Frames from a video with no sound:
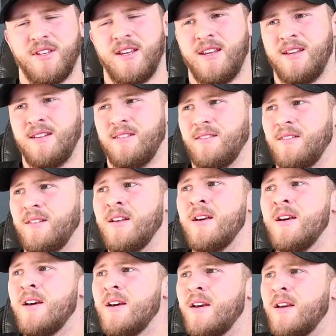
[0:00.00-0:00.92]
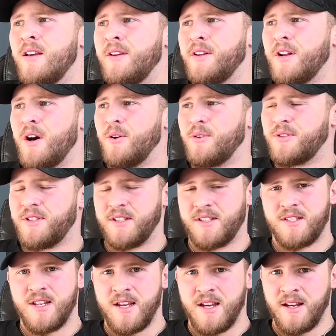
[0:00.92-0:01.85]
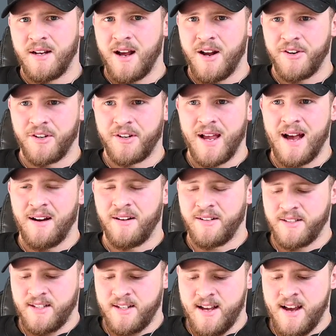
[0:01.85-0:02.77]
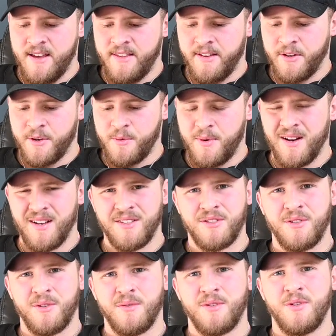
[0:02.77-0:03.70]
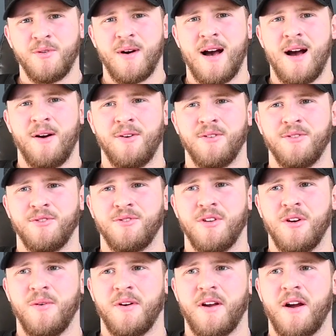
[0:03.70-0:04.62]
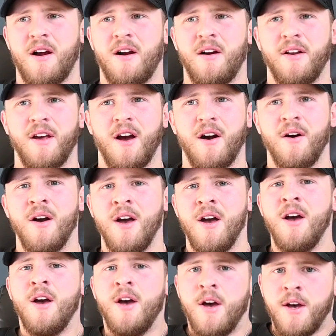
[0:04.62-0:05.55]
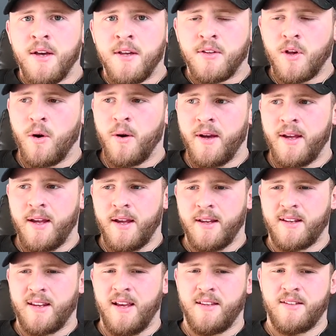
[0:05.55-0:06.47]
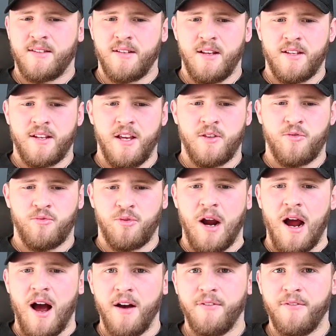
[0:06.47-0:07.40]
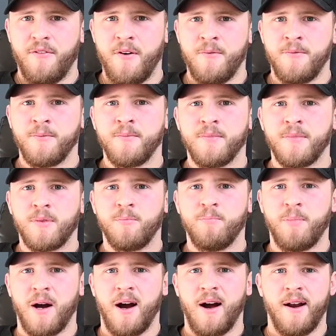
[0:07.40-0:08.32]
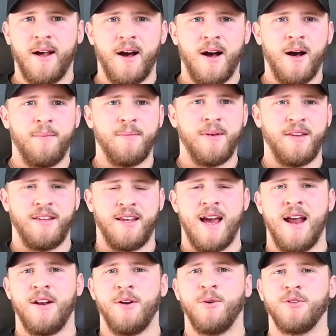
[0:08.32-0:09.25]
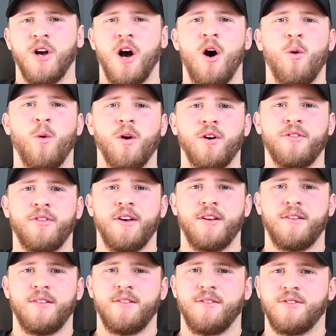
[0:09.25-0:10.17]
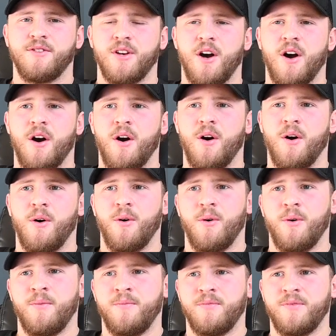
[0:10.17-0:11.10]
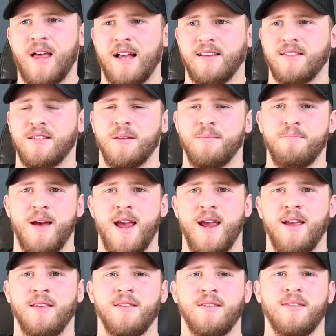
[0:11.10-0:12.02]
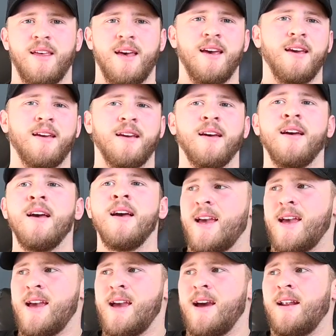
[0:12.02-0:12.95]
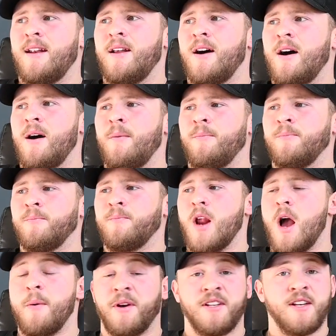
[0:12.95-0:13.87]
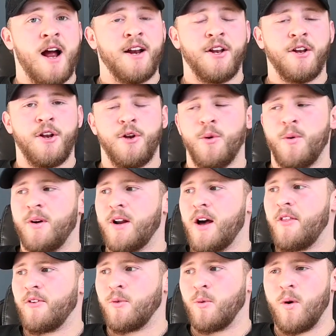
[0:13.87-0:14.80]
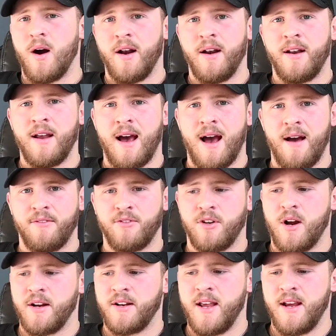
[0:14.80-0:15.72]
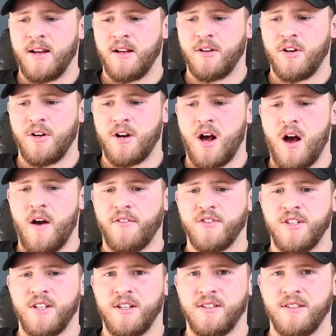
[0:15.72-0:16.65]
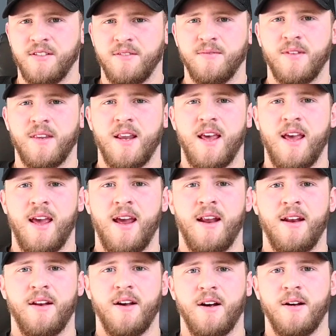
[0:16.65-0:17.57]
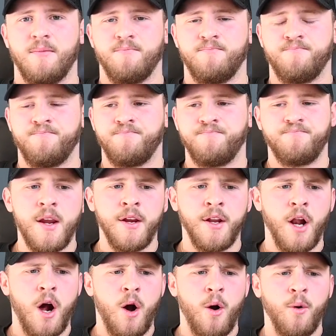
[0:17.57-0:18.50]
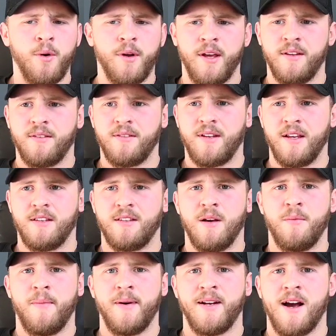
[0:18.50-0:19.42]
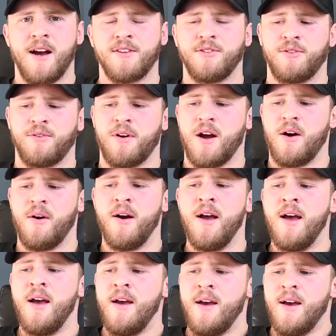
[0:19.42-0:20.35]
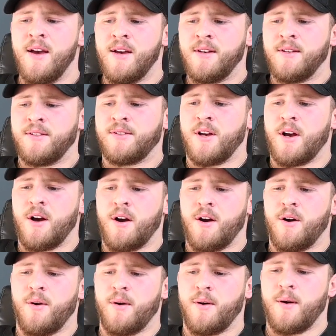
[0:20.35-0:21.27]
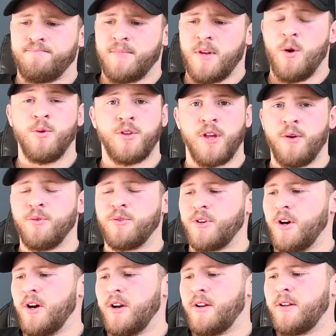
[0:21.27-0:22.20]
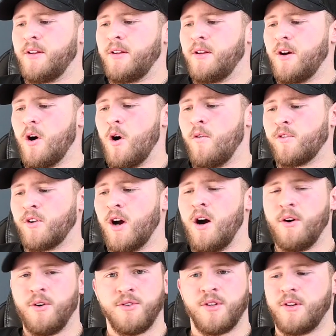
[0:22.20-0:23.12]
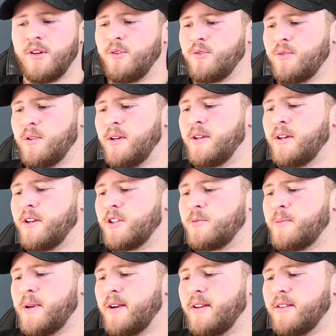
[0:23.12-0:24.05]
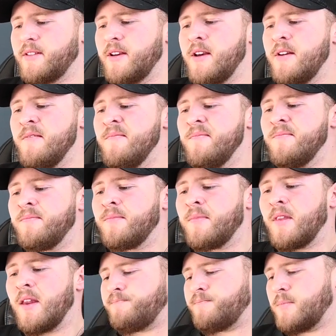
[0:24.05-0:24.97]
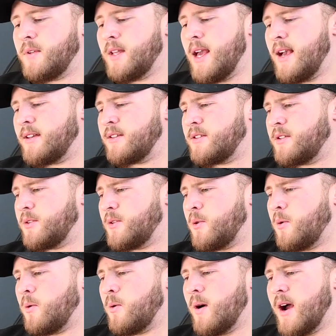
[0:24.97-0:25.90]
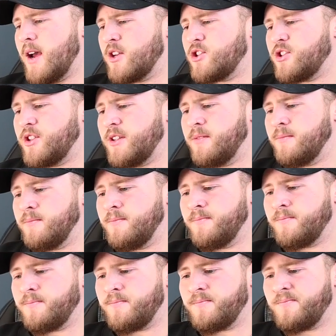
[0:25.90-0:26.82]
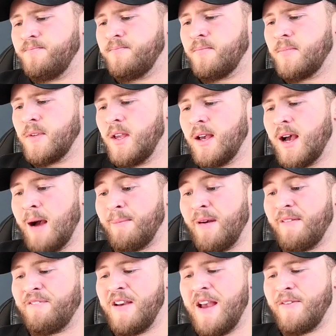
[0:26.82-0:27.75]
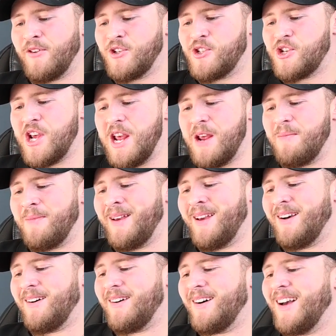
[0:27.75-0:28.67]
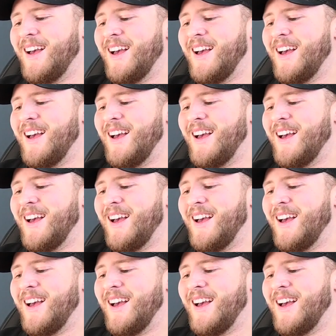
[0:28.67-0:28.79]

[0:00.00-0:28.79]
eating you know, 1600 calories a day, I think it was, doing two hours or so of cardio. So it, it gets it gets rough, but um, in the end, it was all worth it. So that's the main thing. And um, I'm excited to do another one after I take a good off season and um, you know get get some of my ducks in a row. So it was it was good overall. It was, it was a really good experience. Next question, uh, my favorite cheat meal.